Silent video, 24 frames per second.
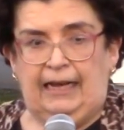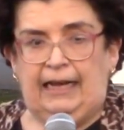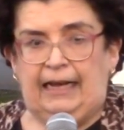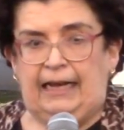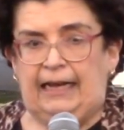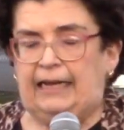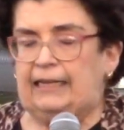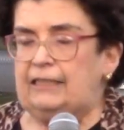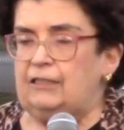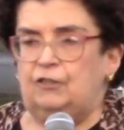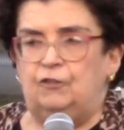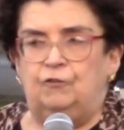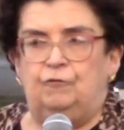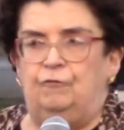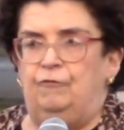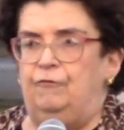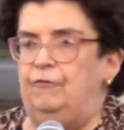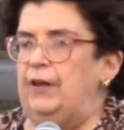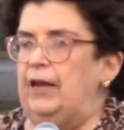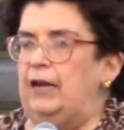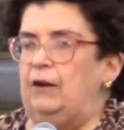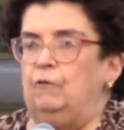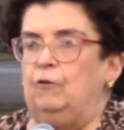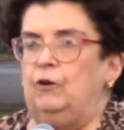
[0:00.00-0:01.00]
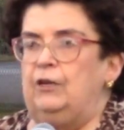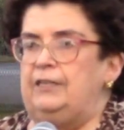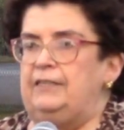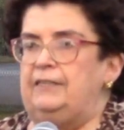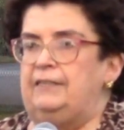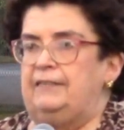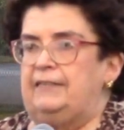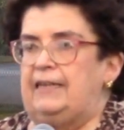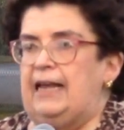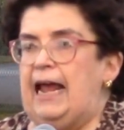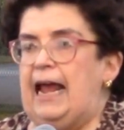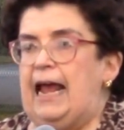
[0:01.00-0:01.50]
It's very
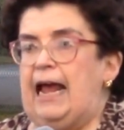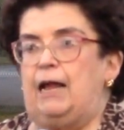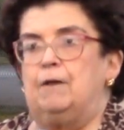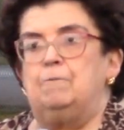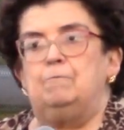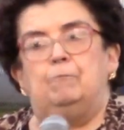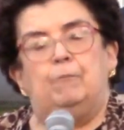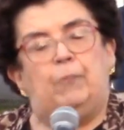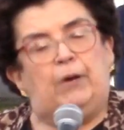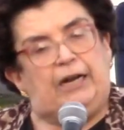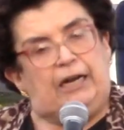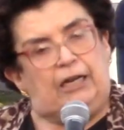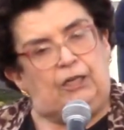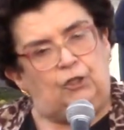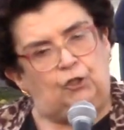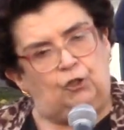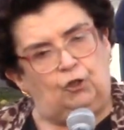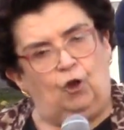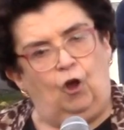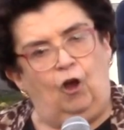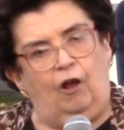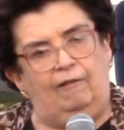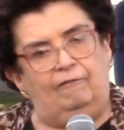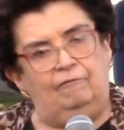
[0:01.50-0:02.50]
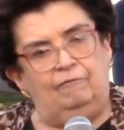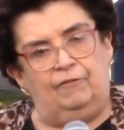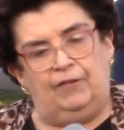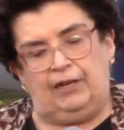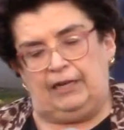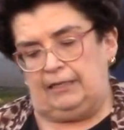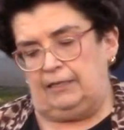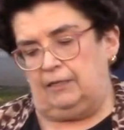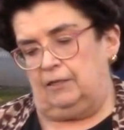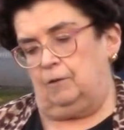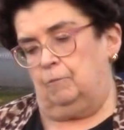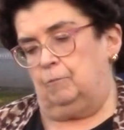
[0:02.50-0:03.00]
sad, but it's all
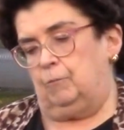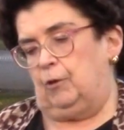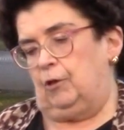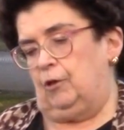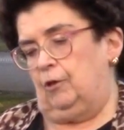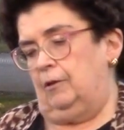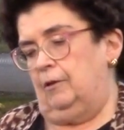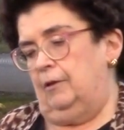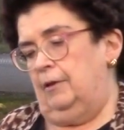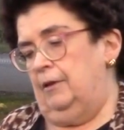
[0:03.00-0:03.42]
fixable.